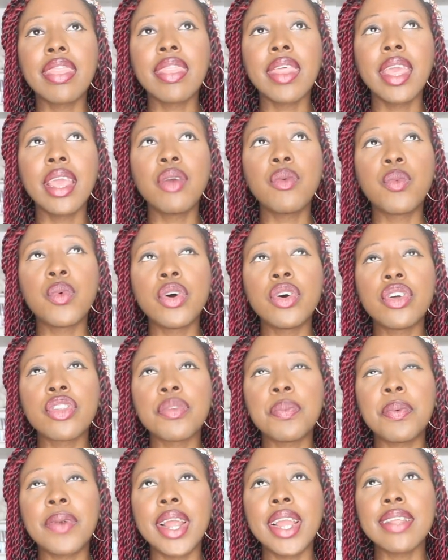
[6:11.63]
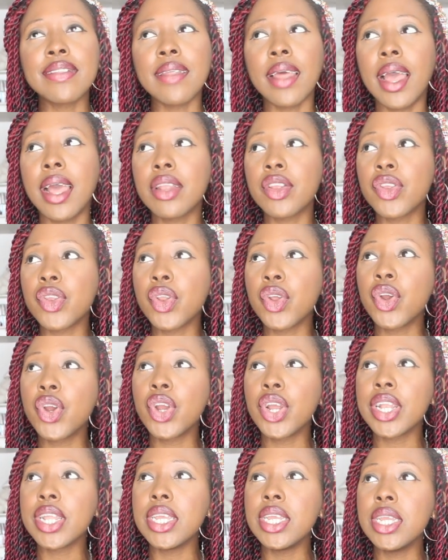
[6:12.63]
think was priced at
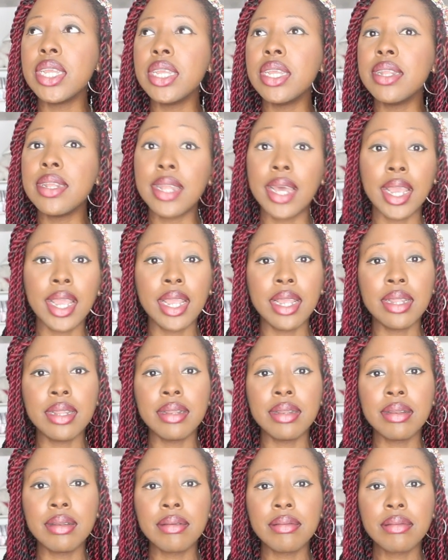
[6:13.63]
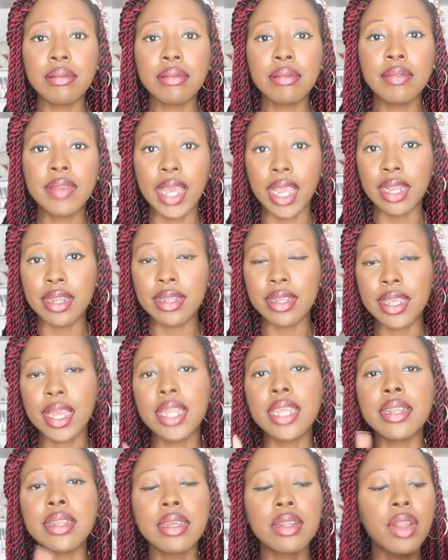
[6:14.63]
$39.90
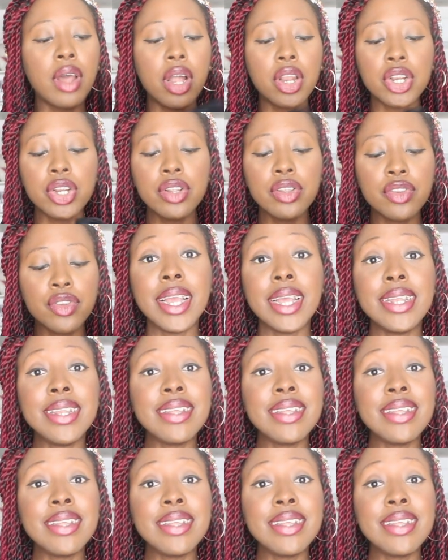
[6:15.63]
Canadian.